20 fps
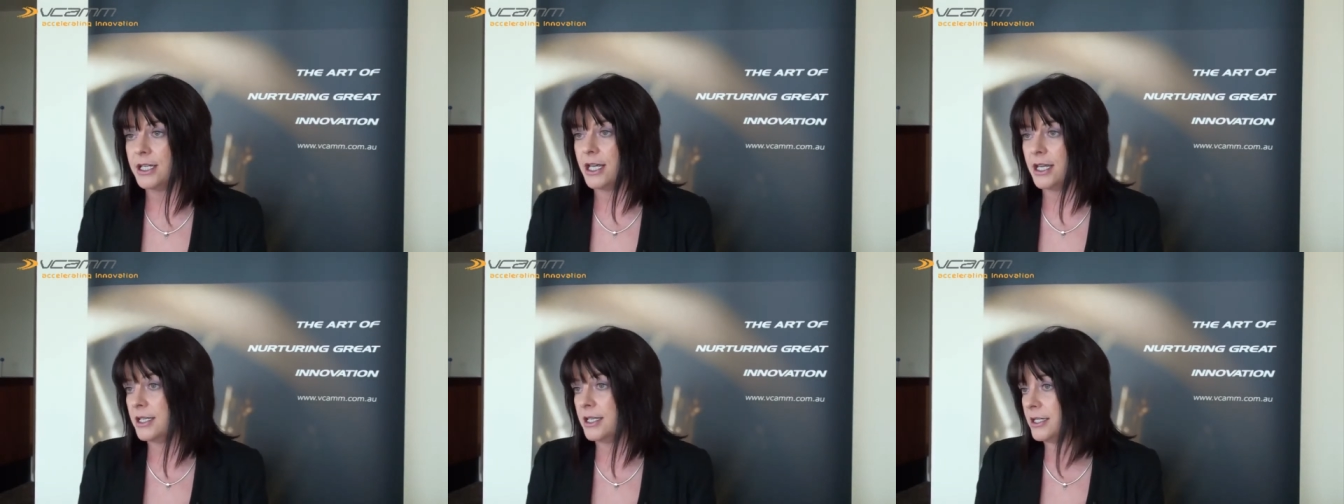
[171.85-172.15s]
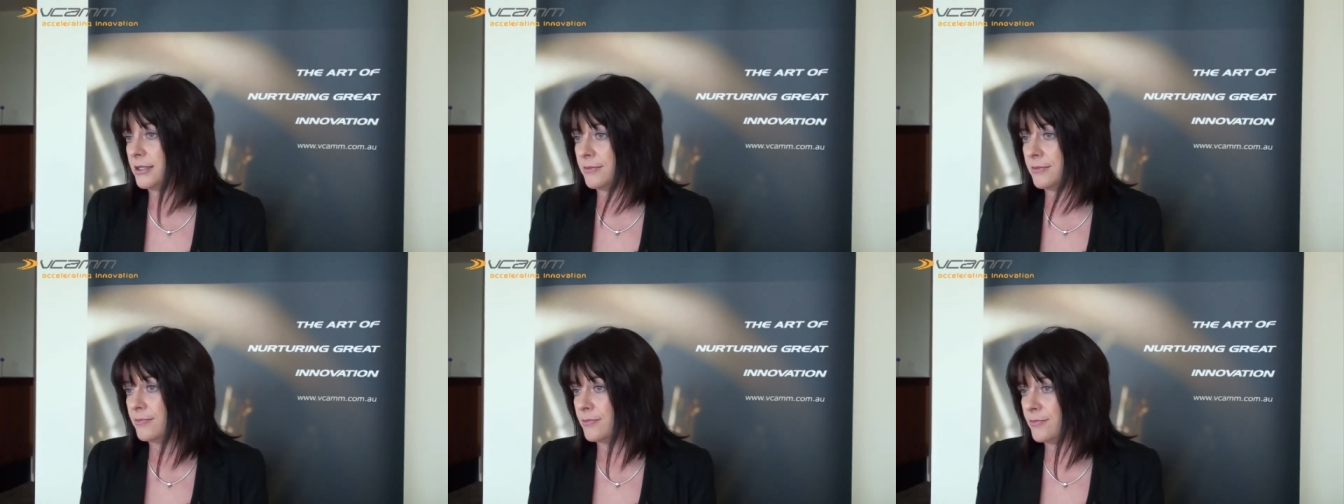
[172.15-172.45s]

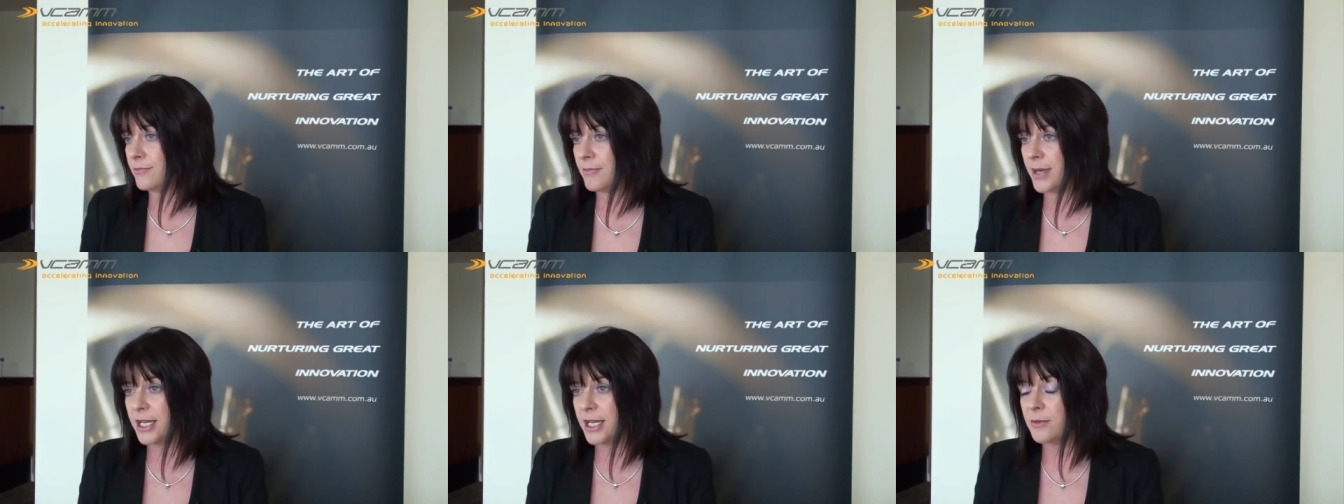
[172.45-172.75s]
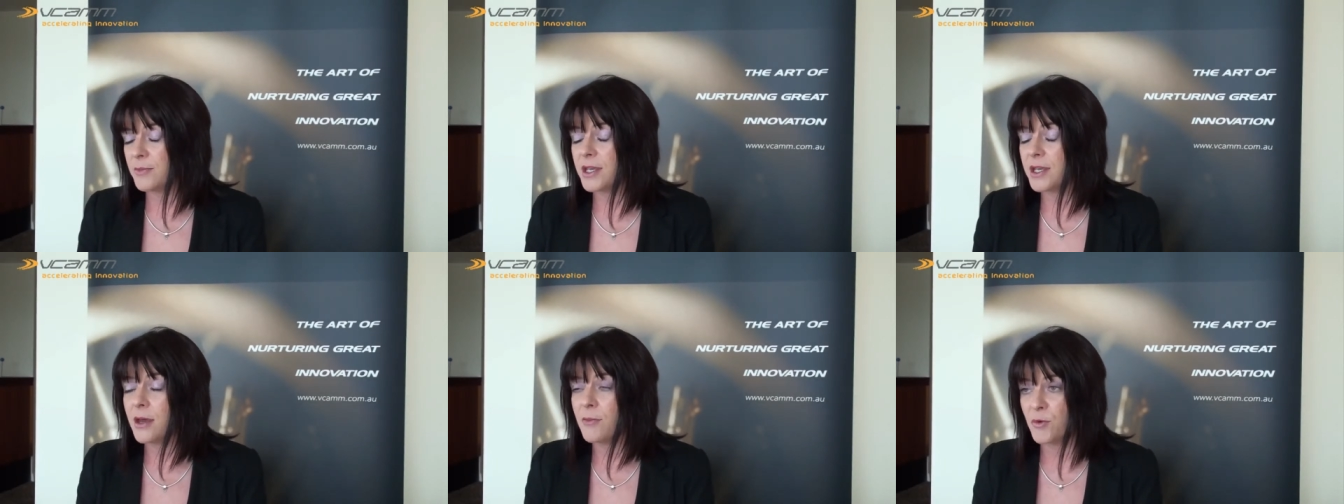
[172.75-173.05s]
and make
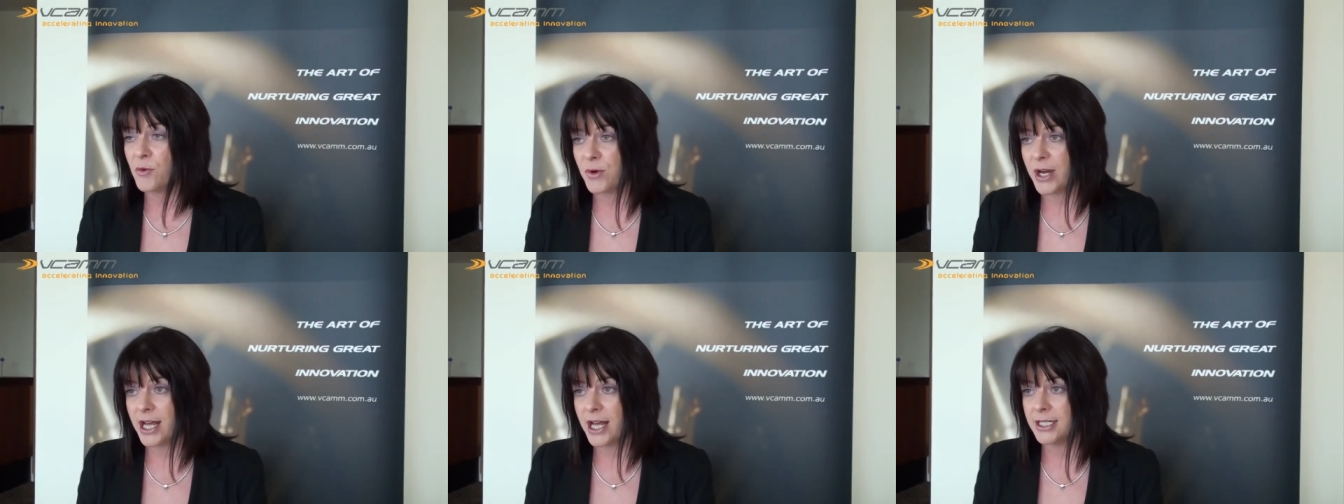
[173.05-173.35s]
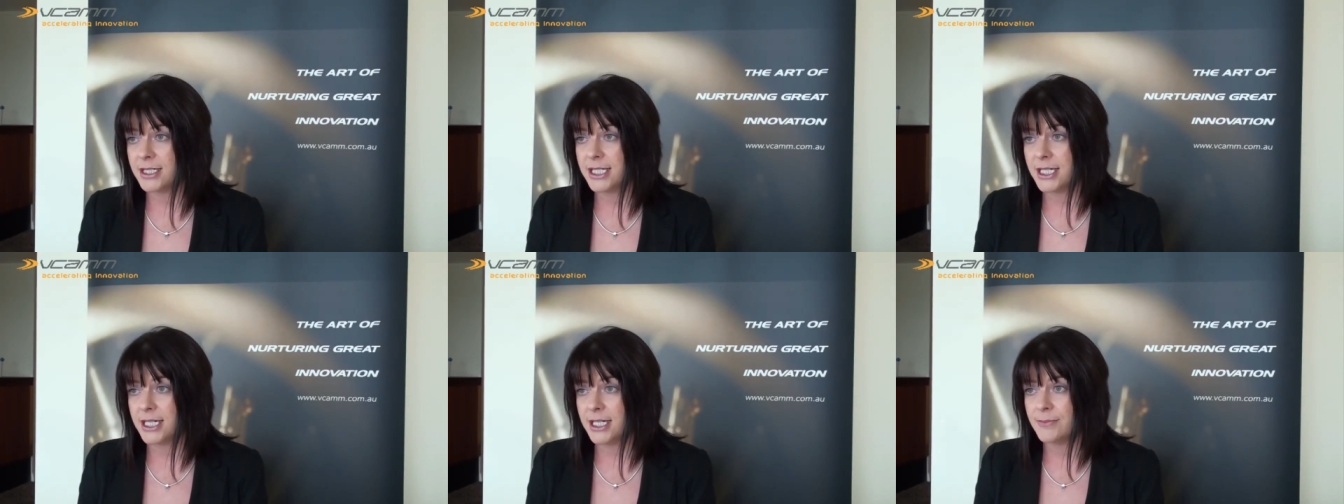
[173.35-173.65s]
it become a
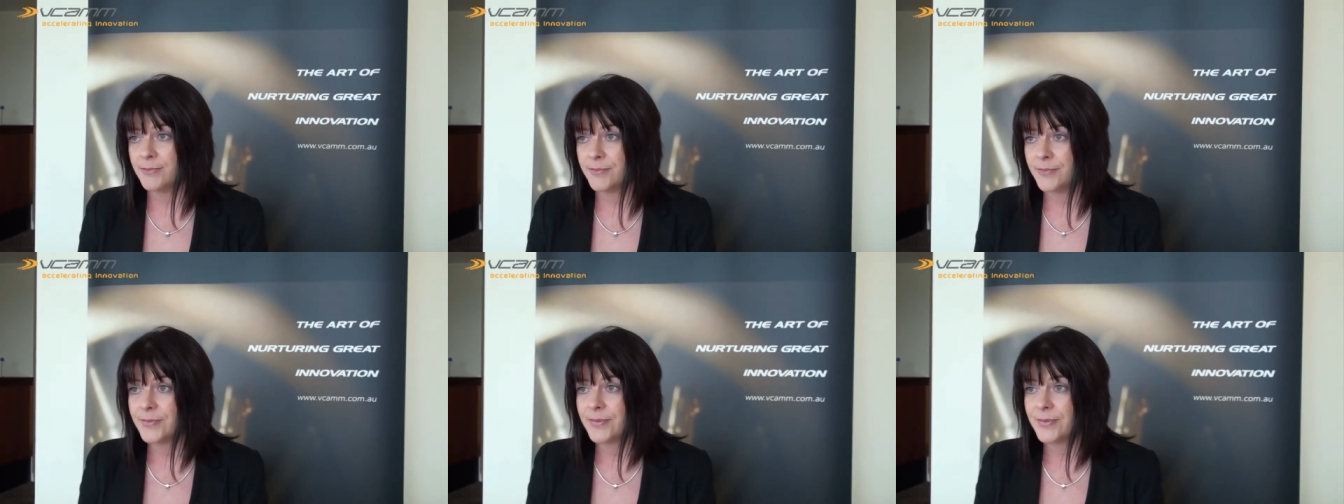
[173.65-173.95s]
reality.